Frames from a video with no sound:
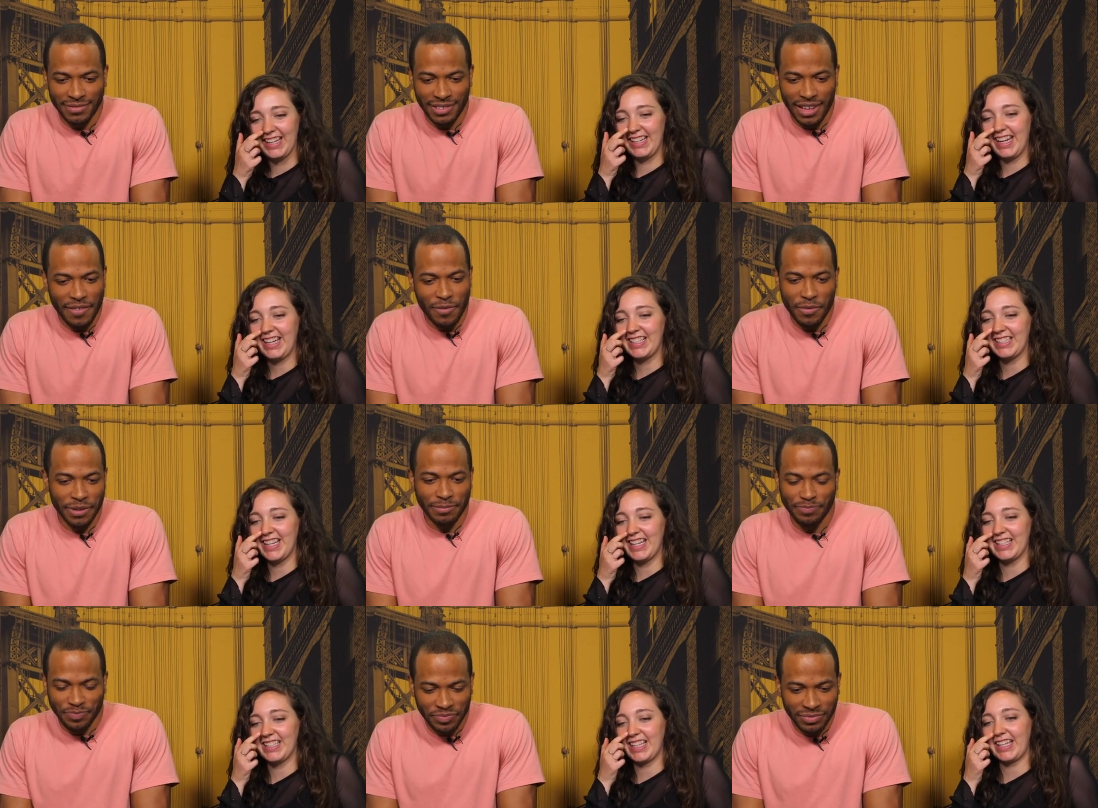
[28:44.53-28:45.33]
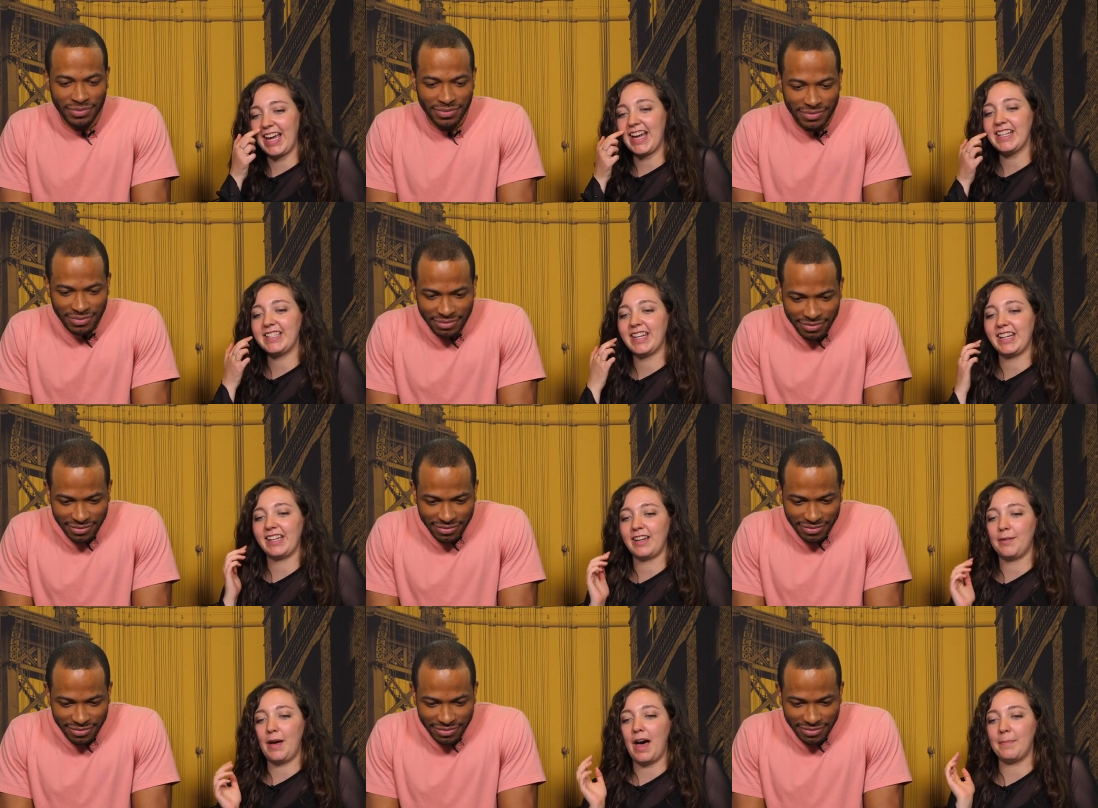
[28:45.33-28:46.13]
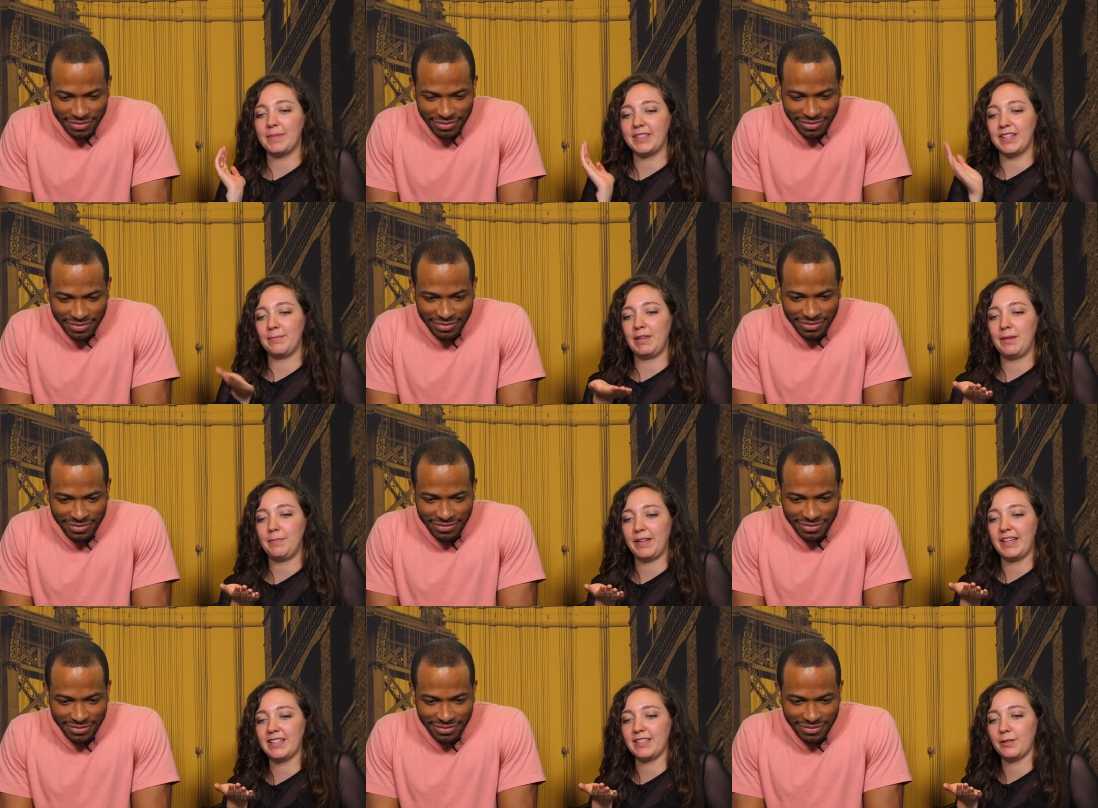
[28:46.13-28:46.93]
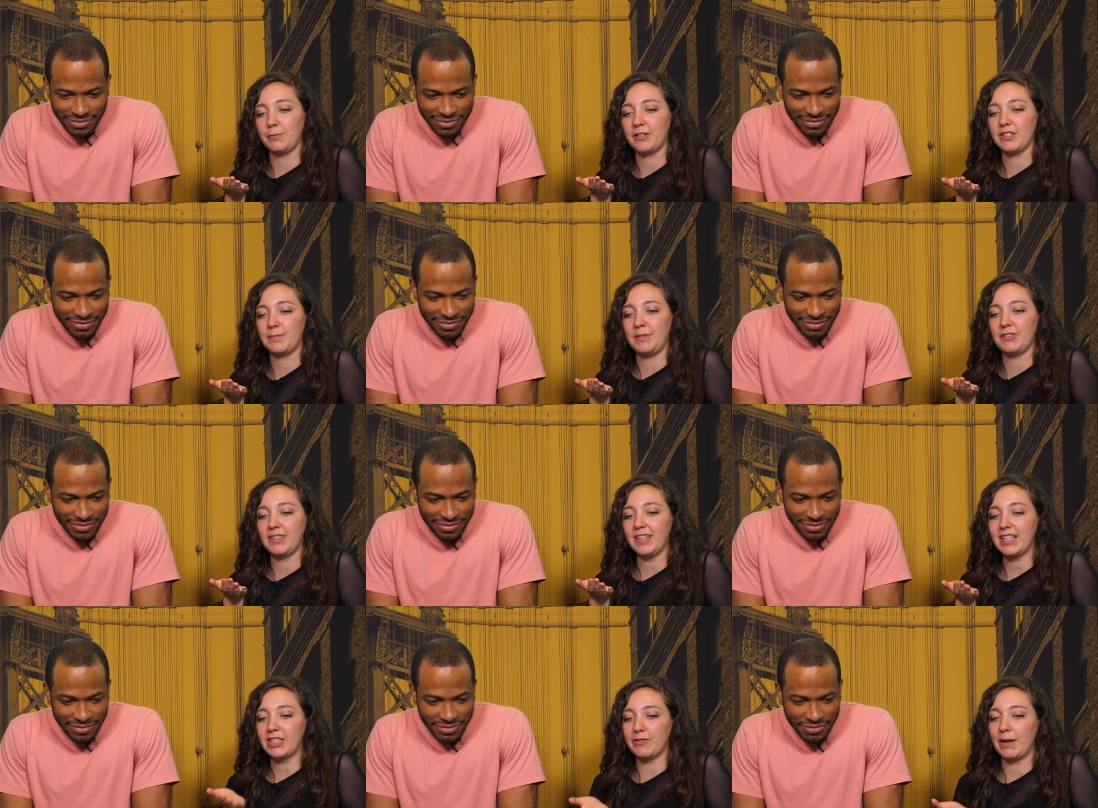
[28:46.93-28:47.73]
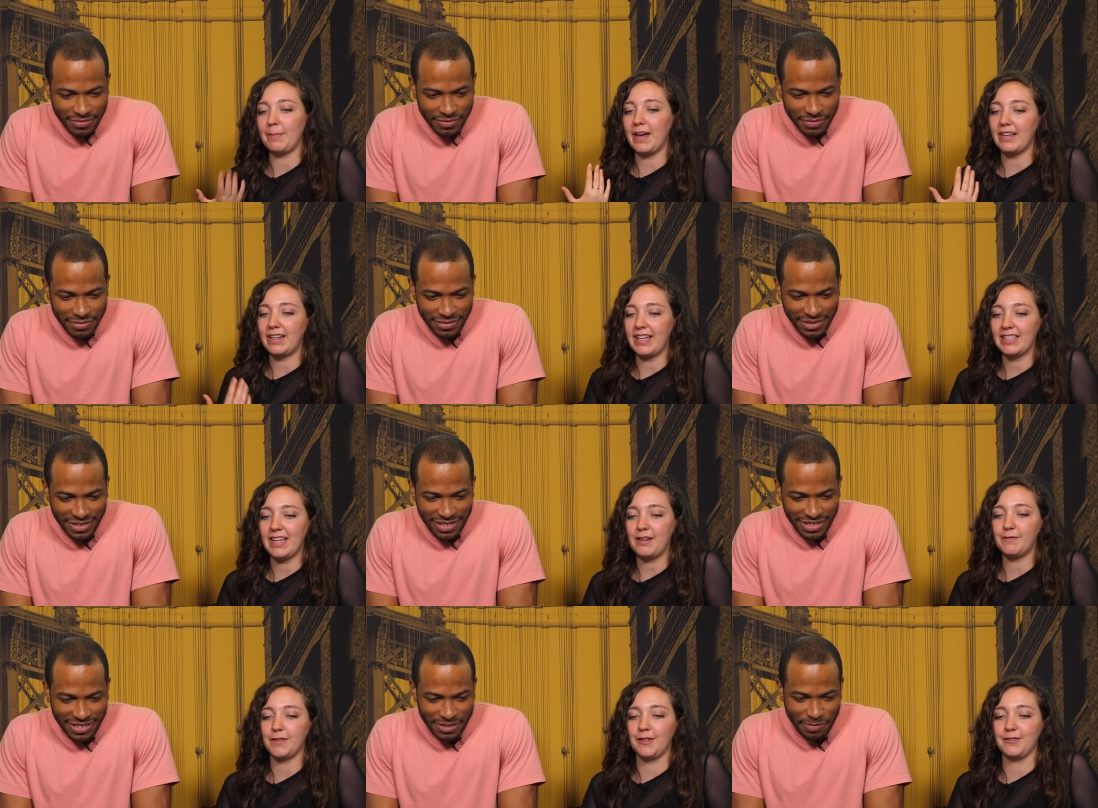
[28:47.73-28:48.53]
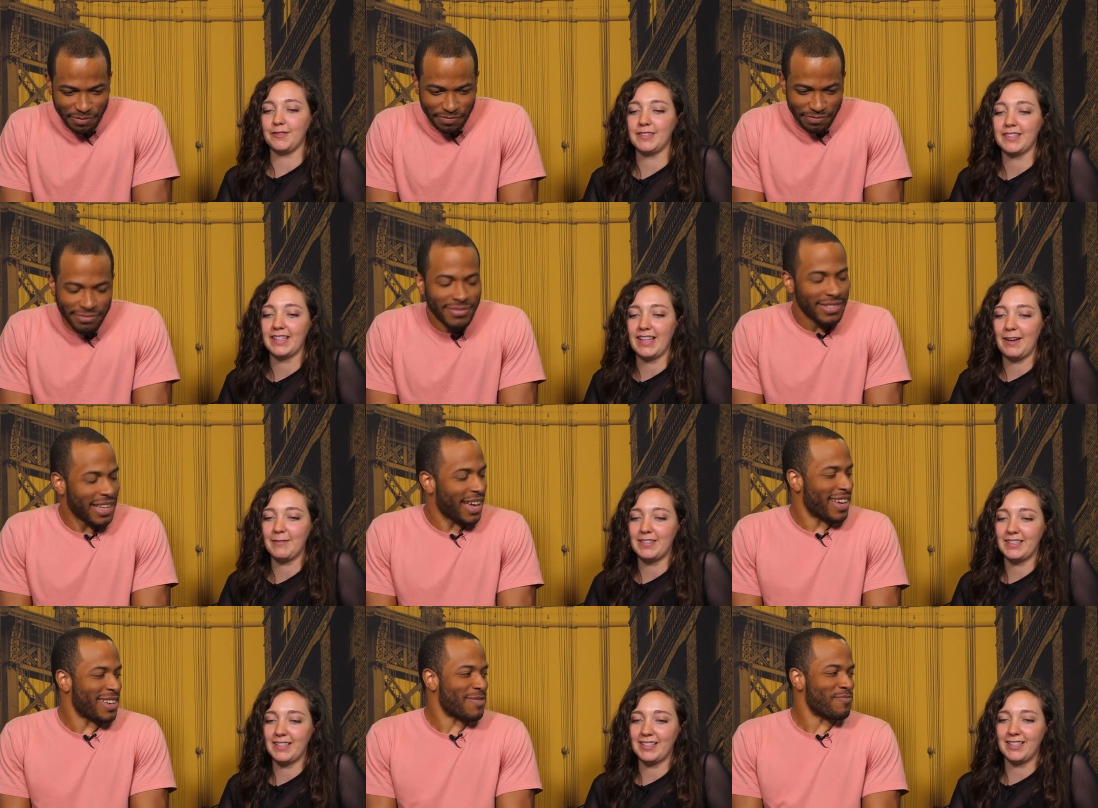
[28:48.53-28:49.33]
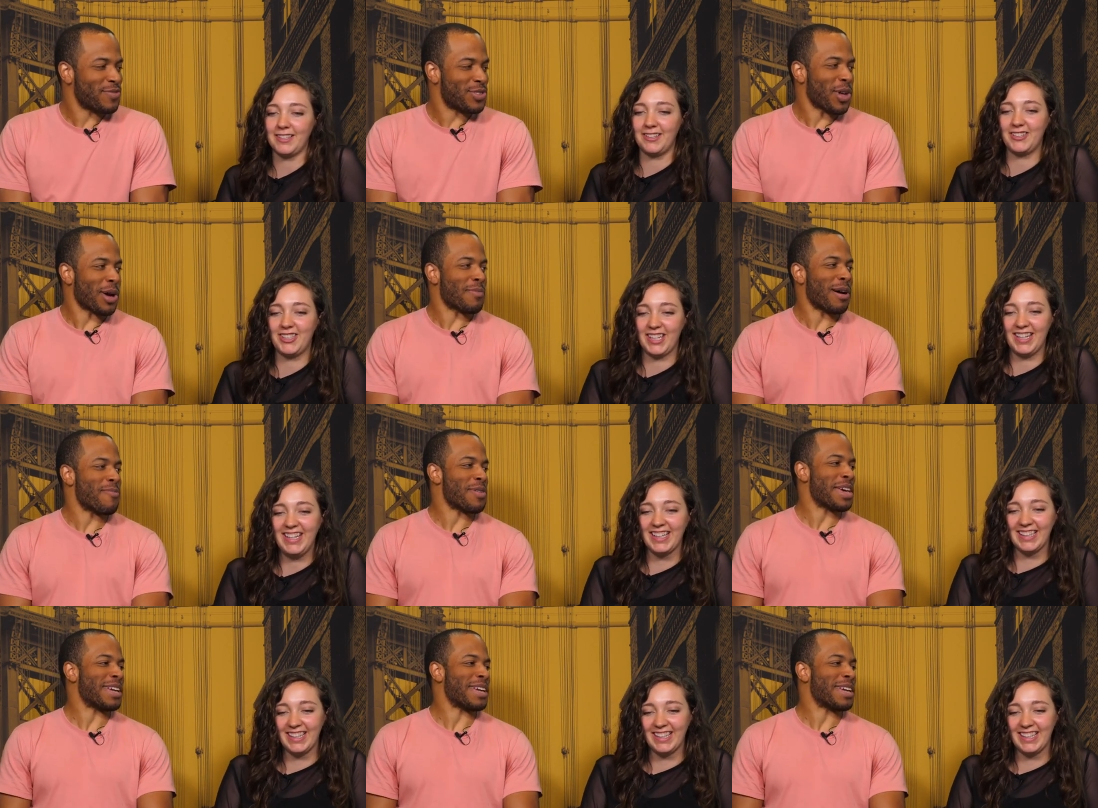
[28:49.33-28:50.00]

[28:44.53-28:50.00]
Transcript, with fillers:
Speaker 1: Nick Everyone. says the guy sitting opposite me plays the worst music, so I bought nice headphones, and that yeah, was the solution. Talking about me.